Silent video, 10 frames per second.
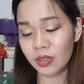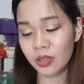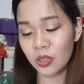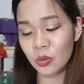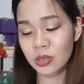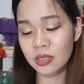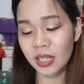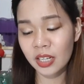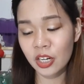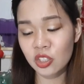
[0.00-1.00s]
yung
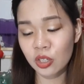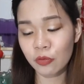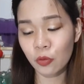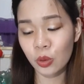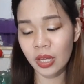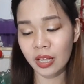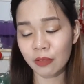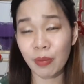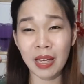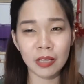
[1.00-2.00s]
declaration of good
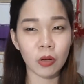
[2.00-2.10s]
health by